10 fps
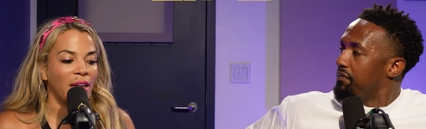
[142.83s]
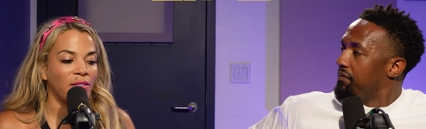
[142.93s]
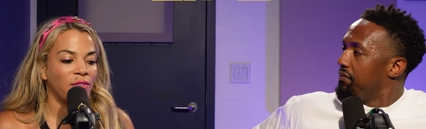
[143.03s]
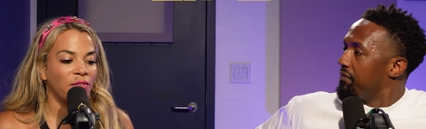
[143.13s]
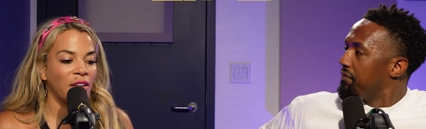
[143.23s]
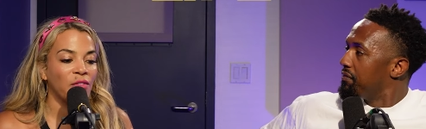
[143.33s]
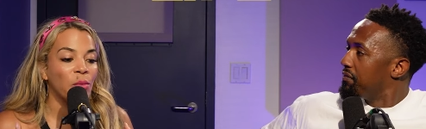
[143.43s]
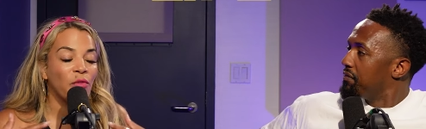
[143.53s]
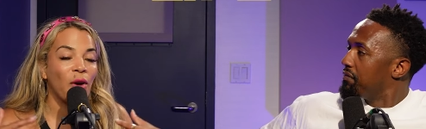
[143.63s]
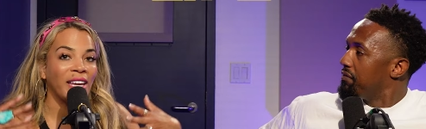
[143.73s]
Speaker 1: if
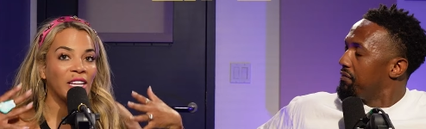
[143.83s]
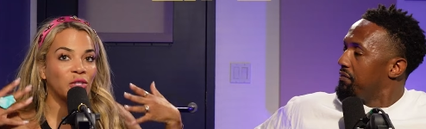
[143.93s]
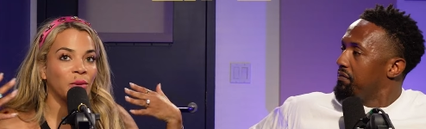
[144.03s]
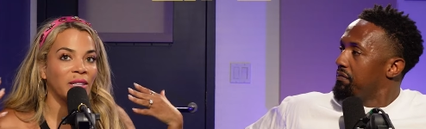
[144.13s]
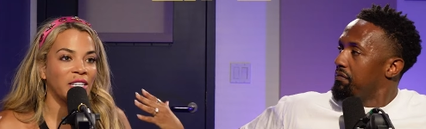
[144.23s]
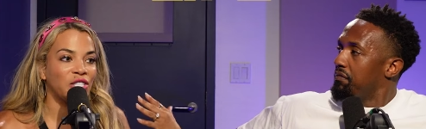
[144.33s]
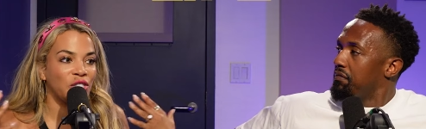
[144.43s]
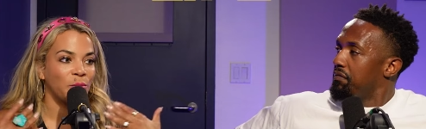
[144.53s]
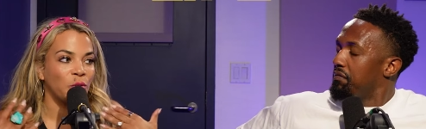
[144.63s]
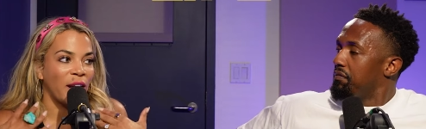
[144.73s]
even before i get into a
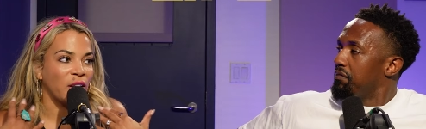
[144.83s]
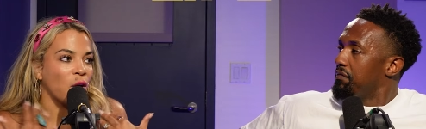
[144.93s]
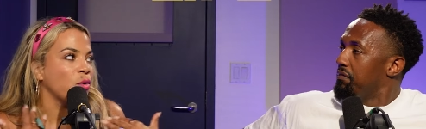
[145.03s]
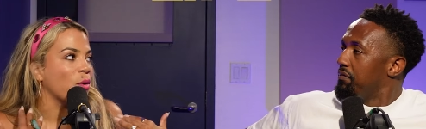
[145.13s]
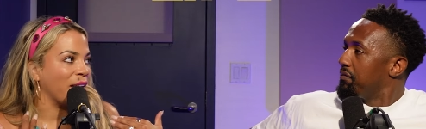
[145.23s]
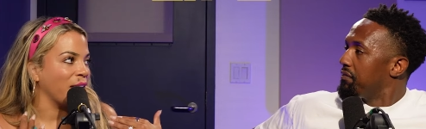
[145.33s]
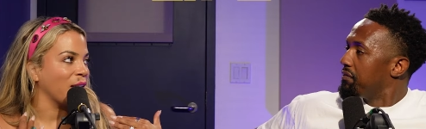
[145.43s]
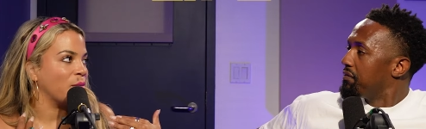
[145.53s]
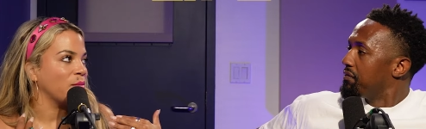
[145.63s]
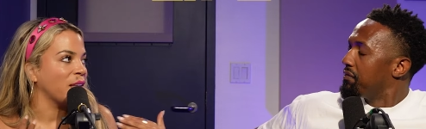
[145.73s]
relationship do i know who i
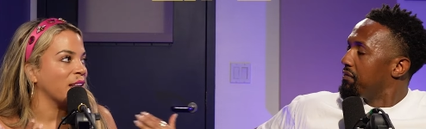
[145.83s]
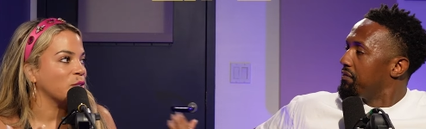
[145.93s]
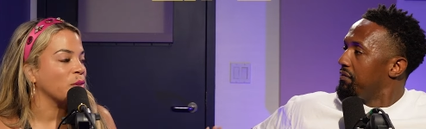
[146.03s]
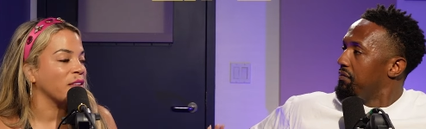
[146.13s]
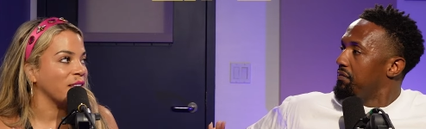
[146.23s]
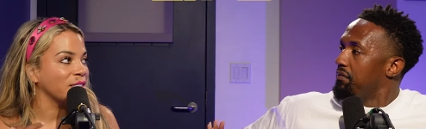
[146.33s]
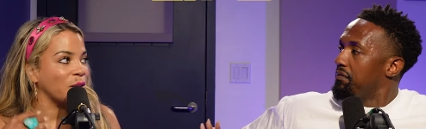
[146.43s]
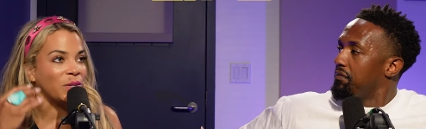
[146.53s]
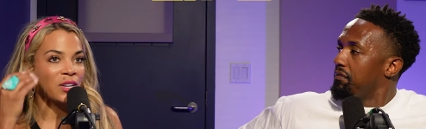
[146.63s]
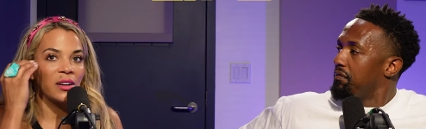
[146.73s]
am and that's one of the things
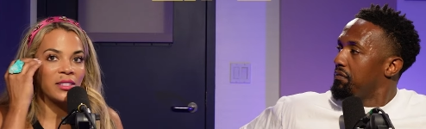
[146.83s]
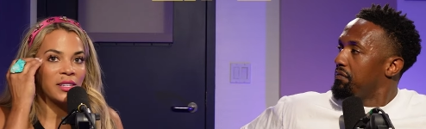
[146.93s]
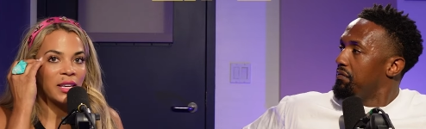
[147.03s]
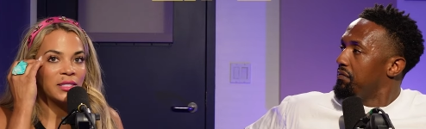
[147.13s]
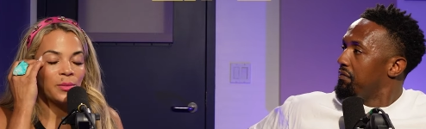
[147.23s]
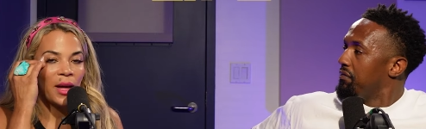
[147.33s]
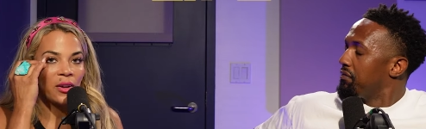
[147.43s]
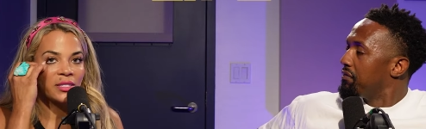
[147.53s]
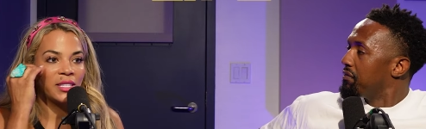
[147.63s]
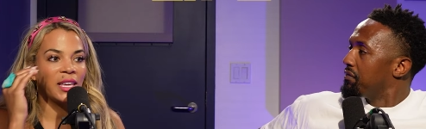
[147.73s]
that we talk to the kids about
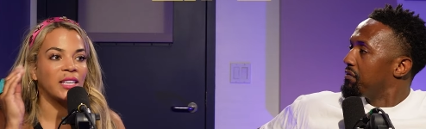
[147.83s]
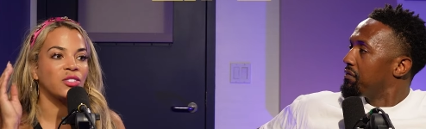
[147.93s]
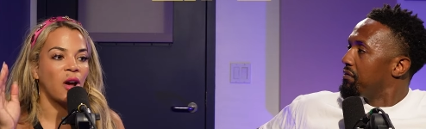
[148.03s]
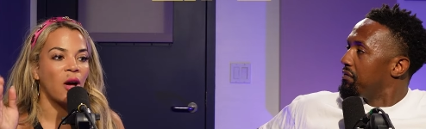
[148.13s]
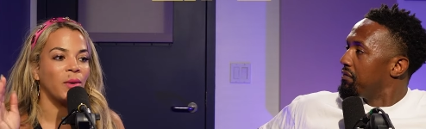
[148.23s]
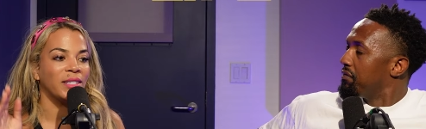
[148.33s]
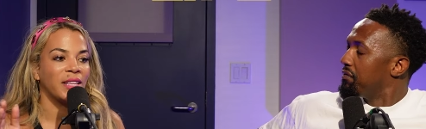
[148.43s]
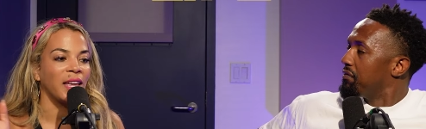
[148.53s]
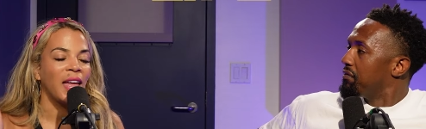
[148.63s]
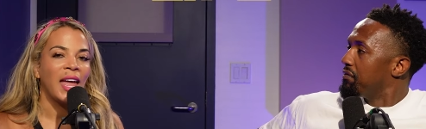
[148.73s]
because the kids are always
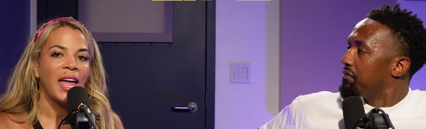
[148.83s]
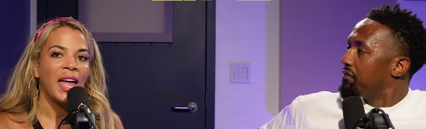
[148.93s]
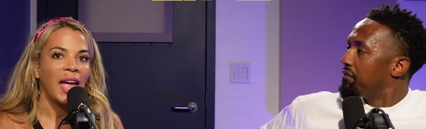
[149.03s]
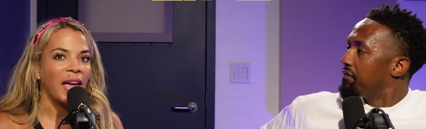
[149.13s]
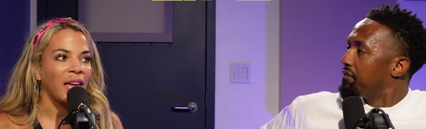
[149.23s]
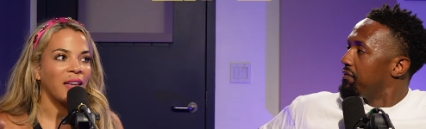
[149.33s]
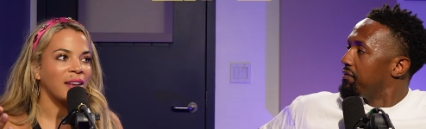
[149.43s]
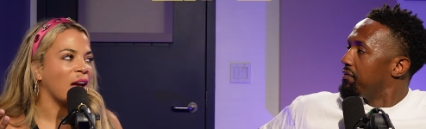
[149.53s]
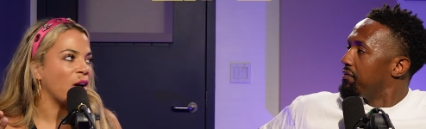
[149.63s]
like hey not